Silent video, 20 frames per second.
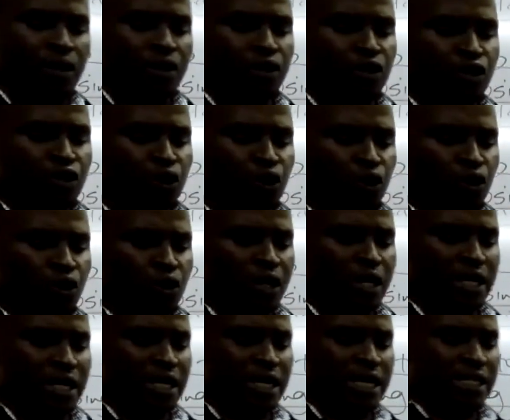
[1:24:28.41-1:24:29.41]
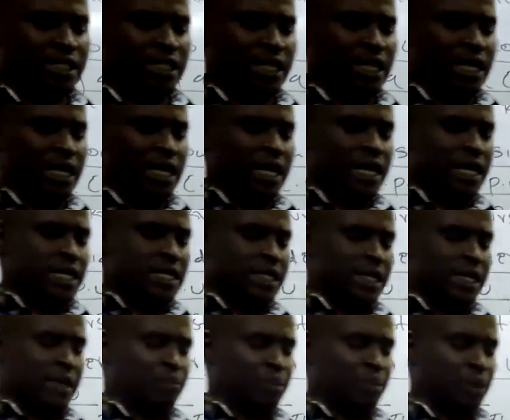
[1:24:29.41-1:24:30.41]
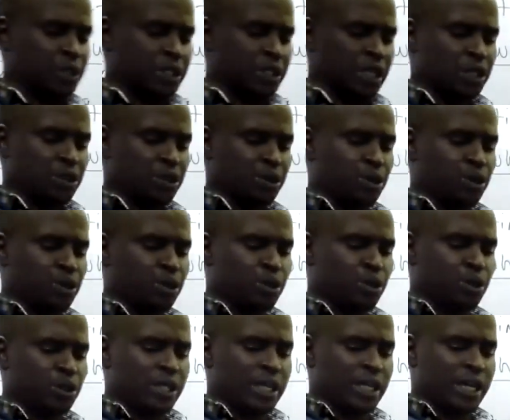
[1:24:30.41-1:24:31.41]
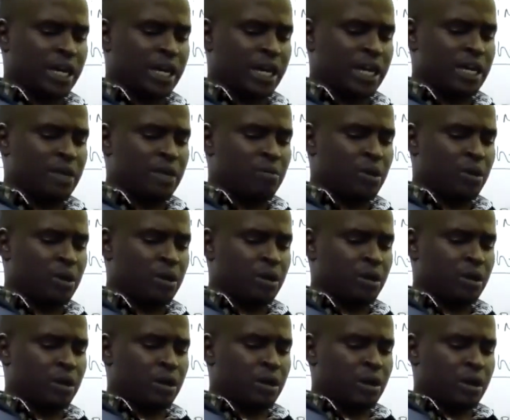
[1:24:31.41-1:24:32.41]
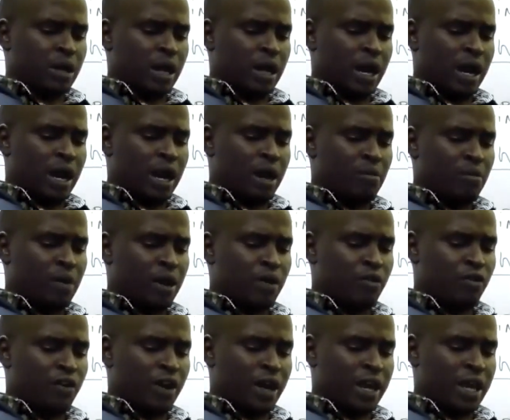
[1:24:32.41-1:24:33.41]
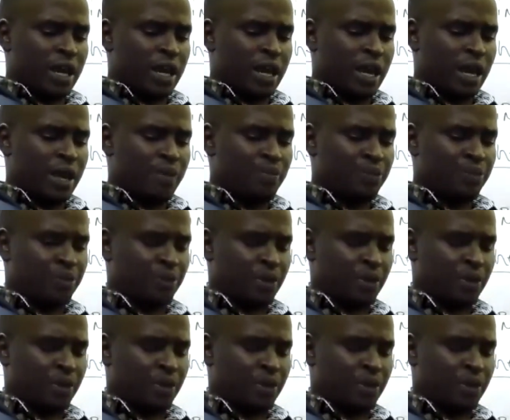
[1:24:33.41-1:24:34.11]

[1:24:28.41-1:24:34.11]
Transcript: So it is important to use the credible manufacturer.